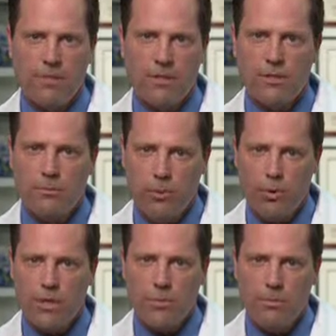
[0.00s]
It's
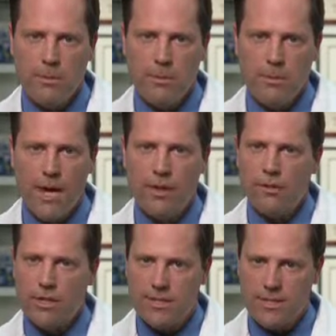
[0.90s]
important to remember that you
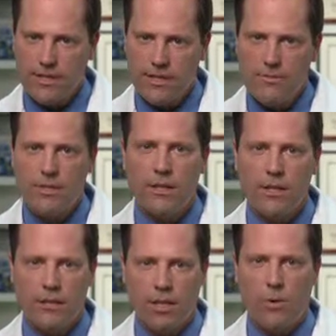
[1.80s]
can
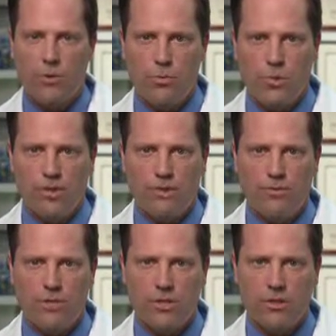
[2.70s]
significantly lower your risk of
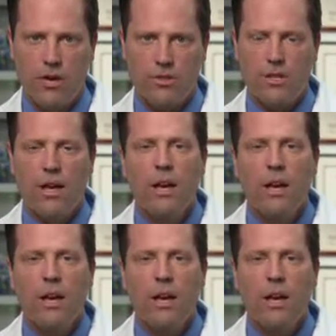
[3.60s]
vision loss